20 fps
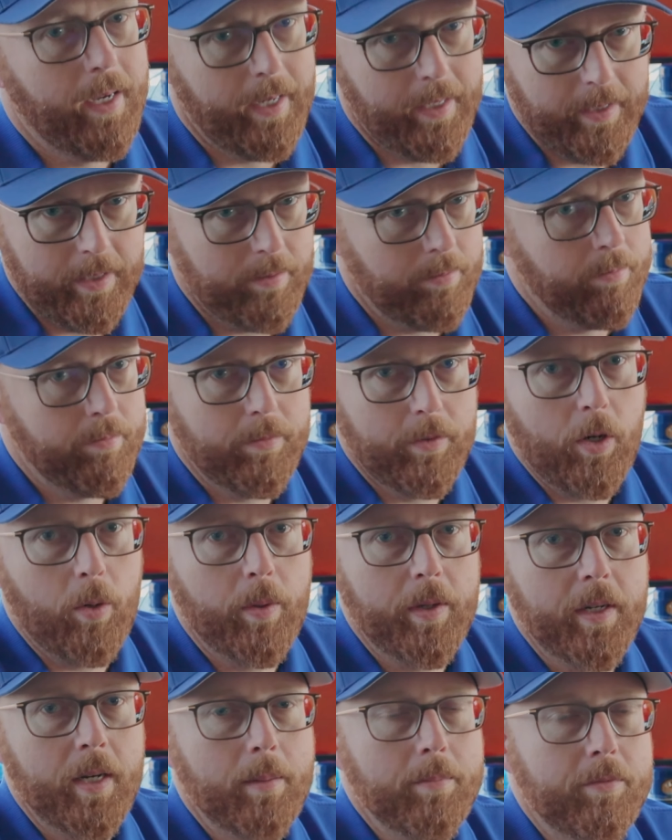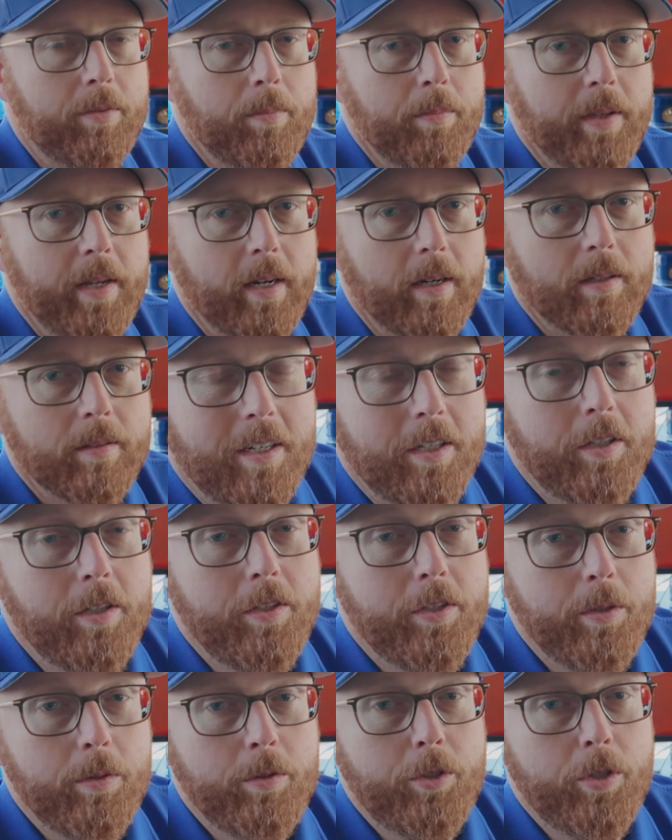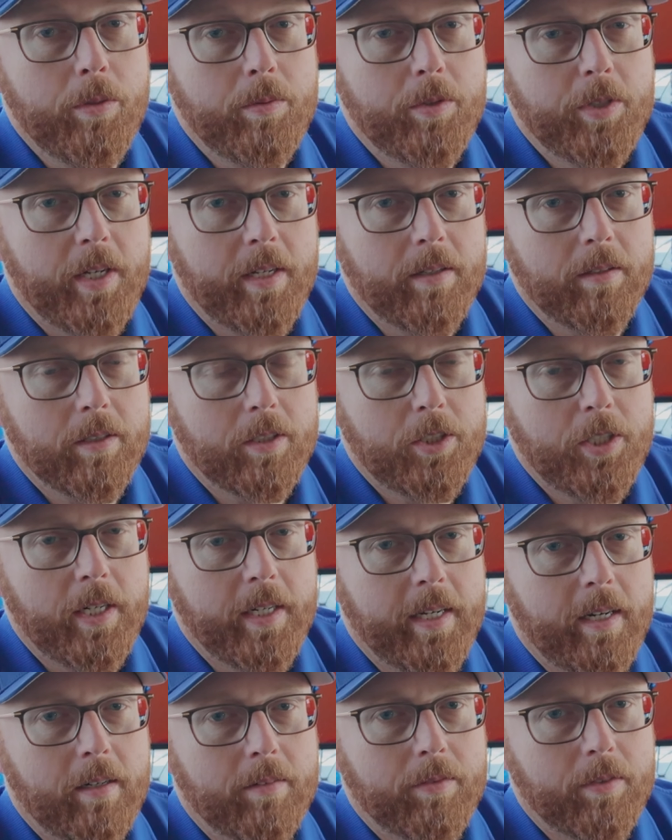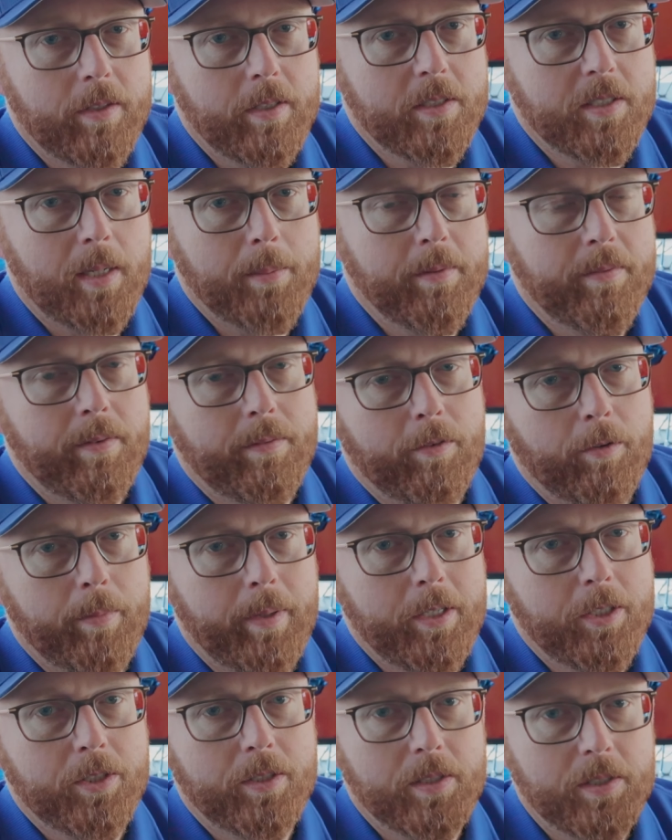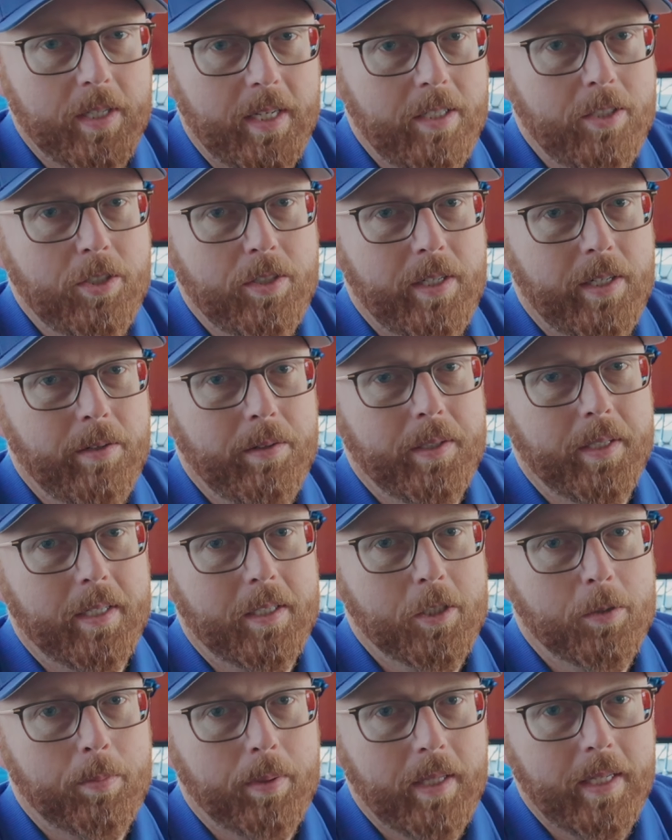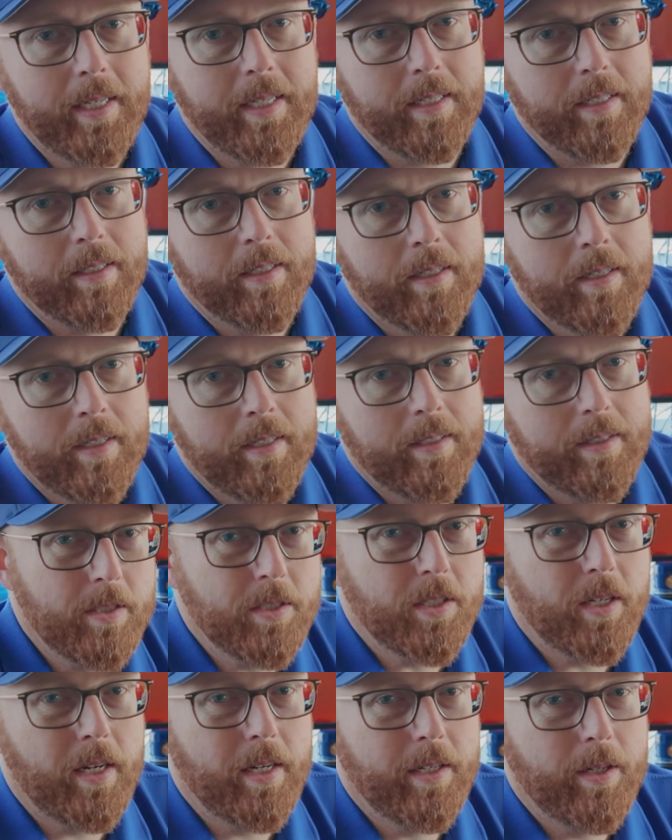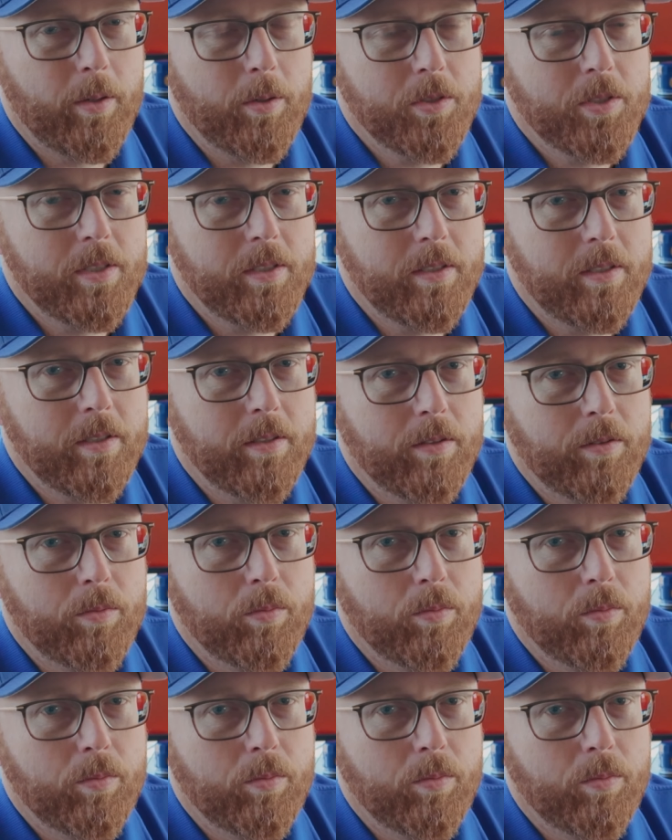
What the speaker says: and it going up from there. A good YouTube channel to check out for this type of information is Engineering Explained. This guy goes into the